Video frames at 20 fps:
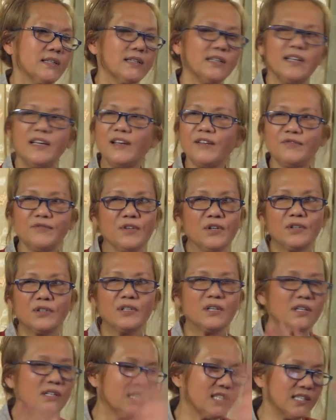They have
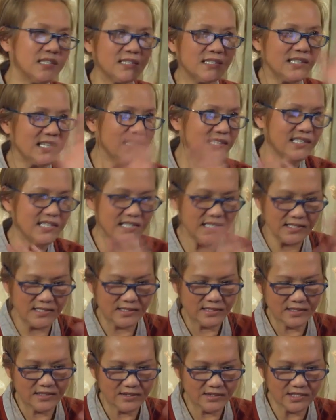not got insight yet,
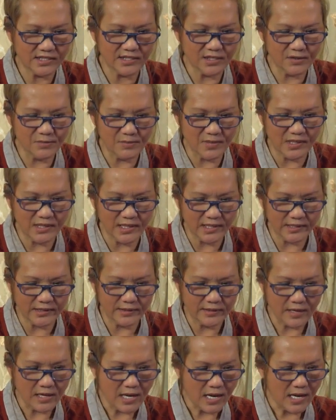still mundane.